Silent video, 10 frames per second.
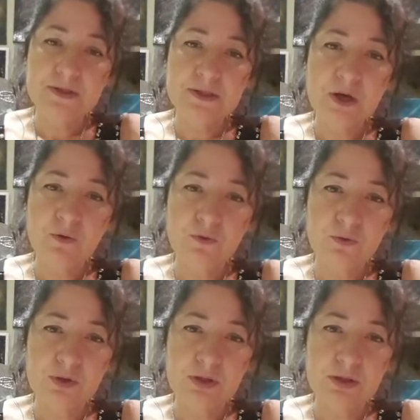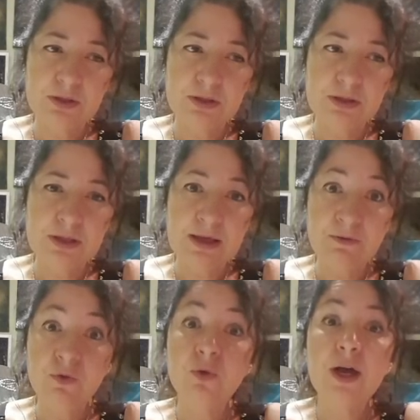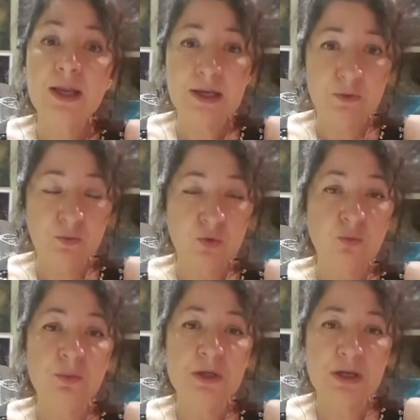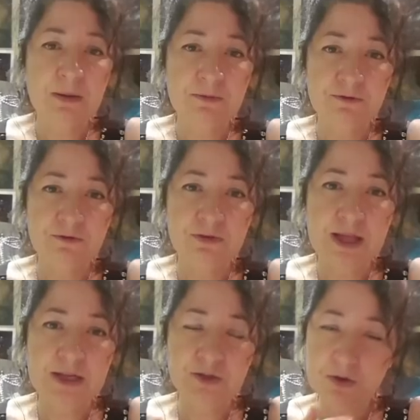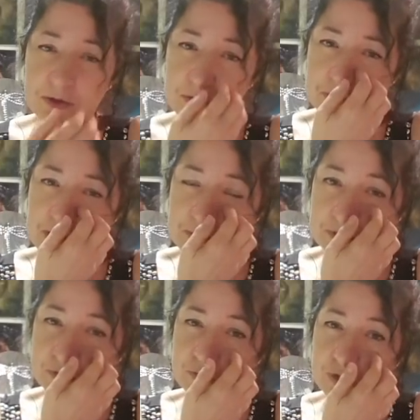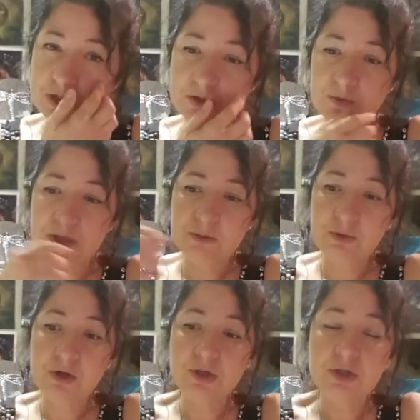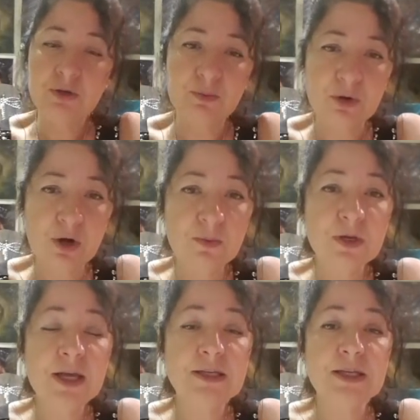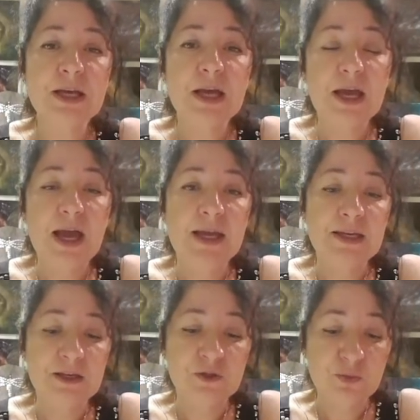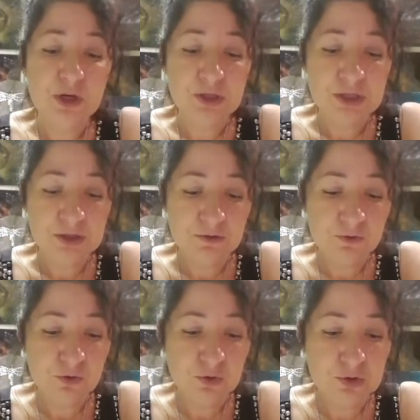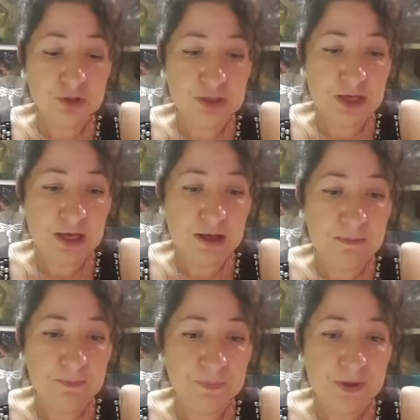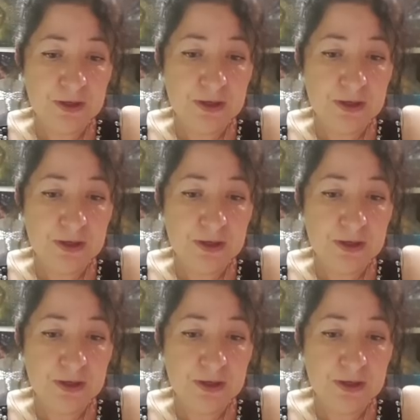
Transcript: self-level and it will become flat. So I thought that was really, really appropriate. And the expressions, of course, I'm